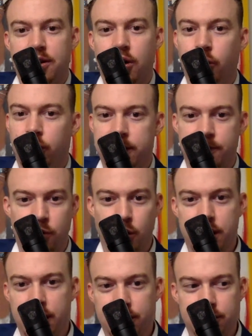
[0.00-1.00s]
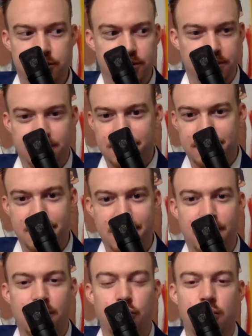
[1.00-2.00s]
Only 4 years,
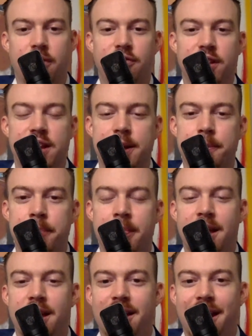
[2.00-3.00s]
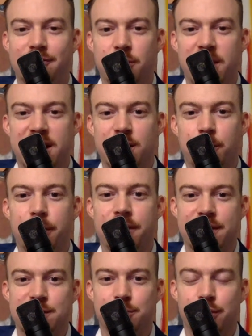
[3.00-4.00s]
roughly, after making the
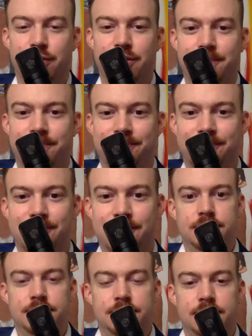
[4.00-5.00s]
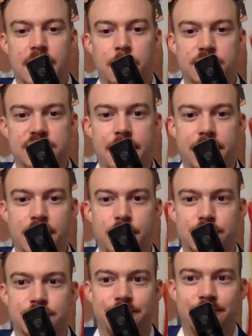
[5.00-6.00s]
previous move. And we'll see how it
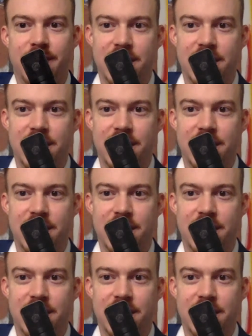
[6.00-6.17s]
goes.